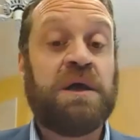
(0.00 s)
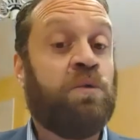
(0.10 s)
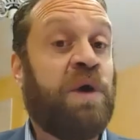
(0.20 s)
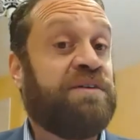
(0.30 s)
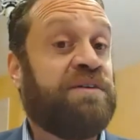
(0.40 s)

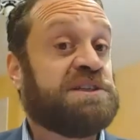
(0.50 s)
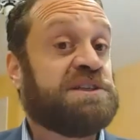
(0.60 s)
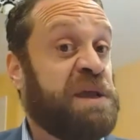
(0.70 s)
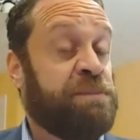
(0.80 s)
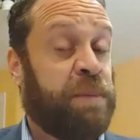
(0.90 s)
whether it's
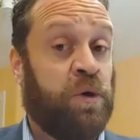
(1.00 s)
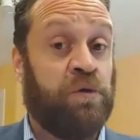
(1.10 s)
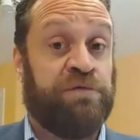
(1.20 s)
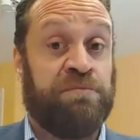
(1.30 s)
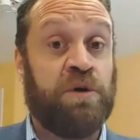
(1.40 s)
people
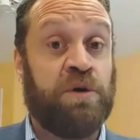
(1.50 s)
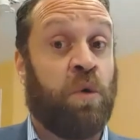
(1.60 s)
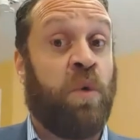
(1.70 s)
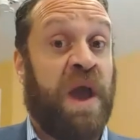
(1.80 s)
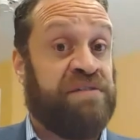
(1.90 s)
who've moved
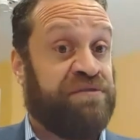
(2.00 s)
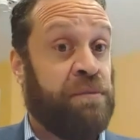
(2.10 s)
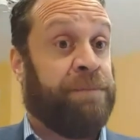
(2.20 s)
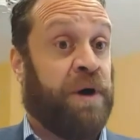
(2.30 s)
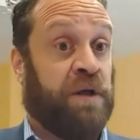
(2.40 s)
away
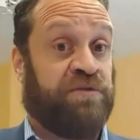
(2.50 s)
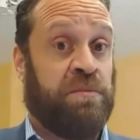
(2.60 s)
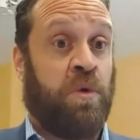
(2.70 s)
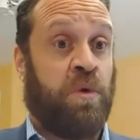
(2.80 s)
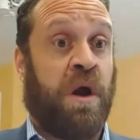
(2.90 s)
from
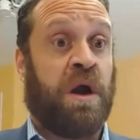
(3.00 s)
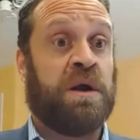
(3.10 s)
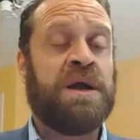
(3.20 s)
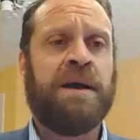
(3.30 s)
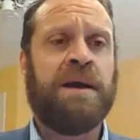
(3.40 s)
Baltimore,
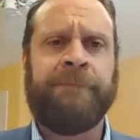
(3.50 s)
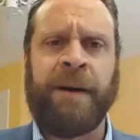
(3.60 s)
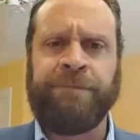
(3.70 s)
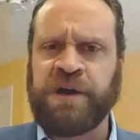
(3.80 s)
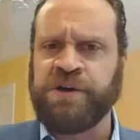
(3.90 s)

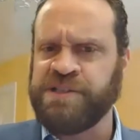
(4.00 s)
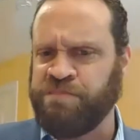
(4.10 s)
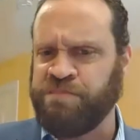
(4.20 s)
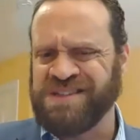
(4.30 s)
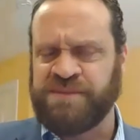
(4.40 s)
but because
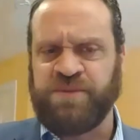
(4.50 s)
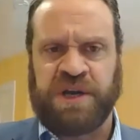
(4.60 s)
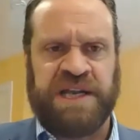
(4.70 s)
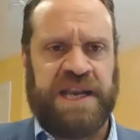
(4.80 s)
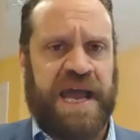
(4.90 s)
Baltimore
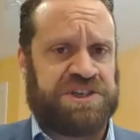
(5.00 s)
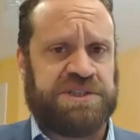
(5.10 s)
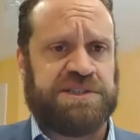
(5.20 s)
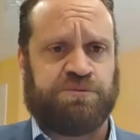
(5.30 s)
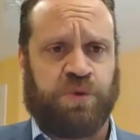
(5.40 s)

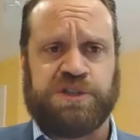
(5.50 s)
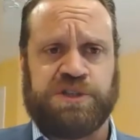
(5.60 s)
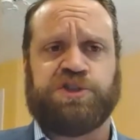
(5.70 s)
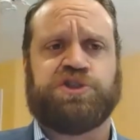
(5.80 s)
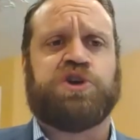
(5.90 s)
connections run
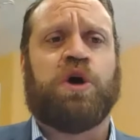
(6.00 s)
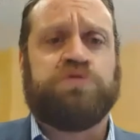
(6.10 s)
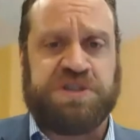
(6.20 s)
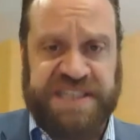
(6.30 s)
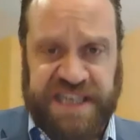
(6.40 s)
so
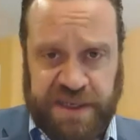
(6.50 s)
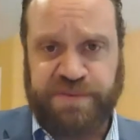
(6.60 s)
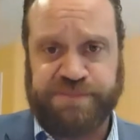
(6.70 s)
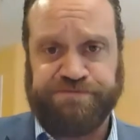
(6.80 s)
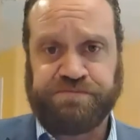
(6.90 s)

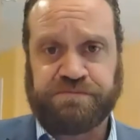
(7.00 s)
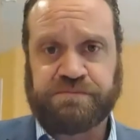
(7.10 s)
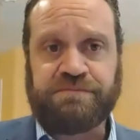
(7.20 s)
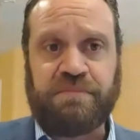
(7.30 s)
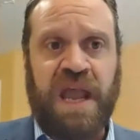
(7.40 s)
deep
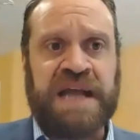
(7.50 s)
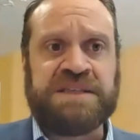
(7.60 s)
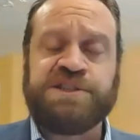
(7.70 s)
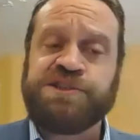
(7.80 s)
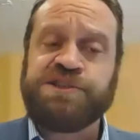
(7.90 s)

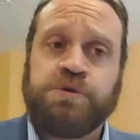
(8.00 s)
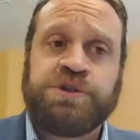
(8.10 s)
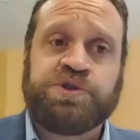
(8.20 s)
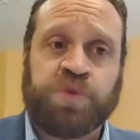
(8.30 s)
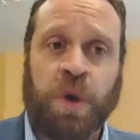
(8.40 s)
and so
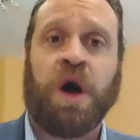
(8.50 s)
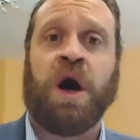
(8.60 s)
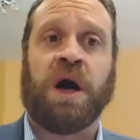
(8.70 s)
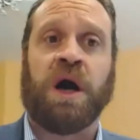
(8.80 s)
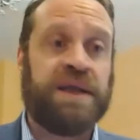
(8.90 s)

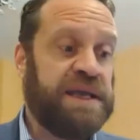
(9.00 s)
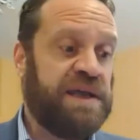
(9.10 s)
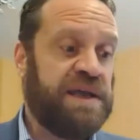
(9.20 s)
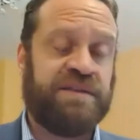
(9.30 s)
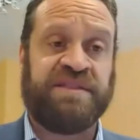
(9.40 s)
strong
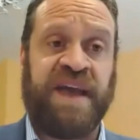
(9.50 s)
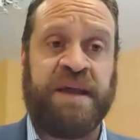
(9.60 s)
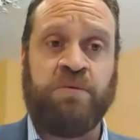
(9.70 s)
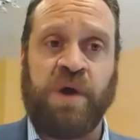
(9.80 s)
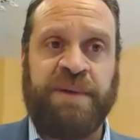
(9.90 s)
that
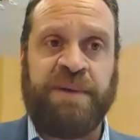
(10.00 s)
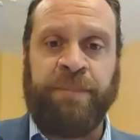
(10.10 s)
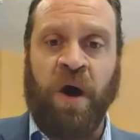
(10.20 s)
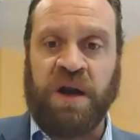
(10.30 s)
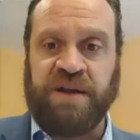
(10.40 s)
they want to be a
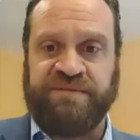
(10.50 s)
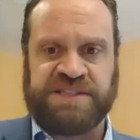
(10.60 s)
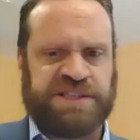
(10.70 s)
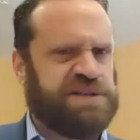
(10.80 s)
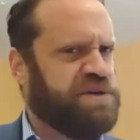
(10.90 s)
part of
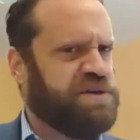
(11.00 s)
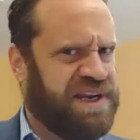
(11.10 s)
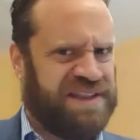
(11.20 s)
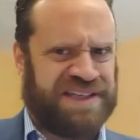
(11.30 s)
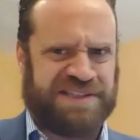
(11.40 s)
this
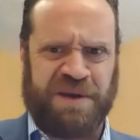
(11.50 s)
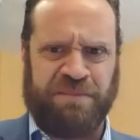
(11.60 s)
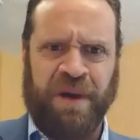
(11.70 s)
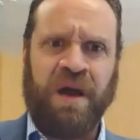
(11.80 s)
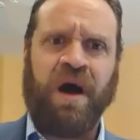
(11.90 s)
community that's been a
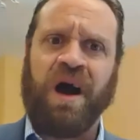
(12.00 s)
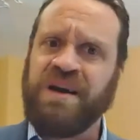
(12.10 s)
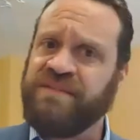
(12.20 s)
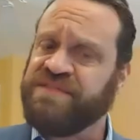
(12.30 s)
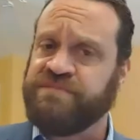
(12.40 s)

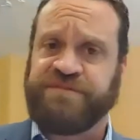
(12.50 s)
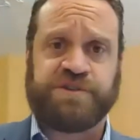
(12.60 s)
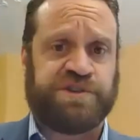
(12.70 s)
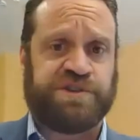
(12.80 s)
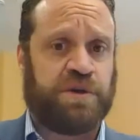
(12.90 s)
part of them for
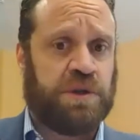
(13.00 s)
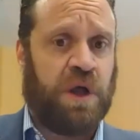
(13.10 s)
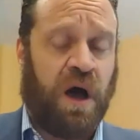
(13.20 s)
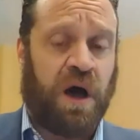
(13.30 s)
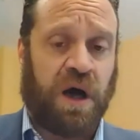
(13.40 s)
so
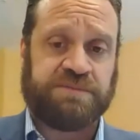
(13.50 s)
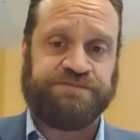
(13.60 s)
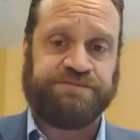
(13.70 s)
long,